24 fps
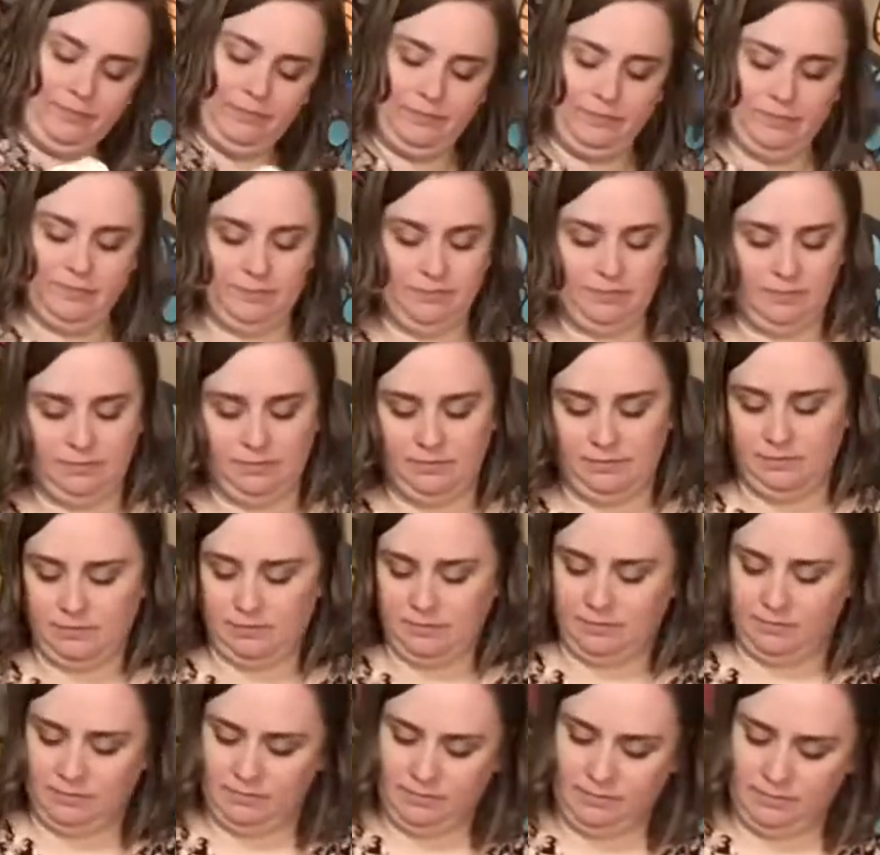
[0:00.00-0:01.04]

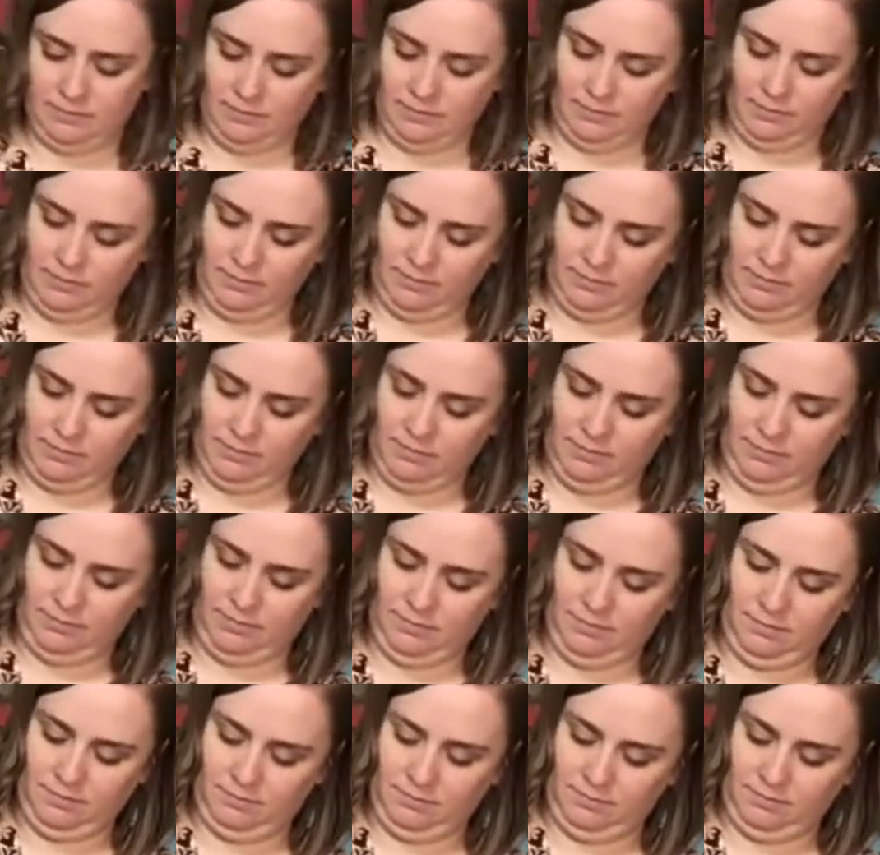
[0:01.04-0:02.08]

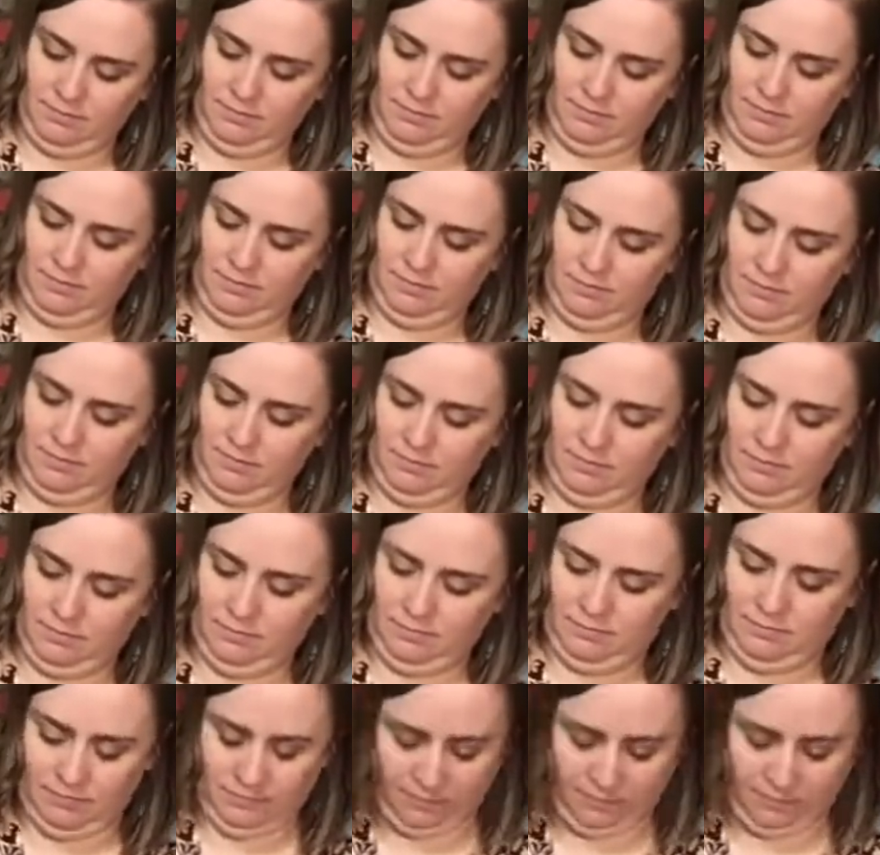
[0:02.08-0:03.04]
[no speech]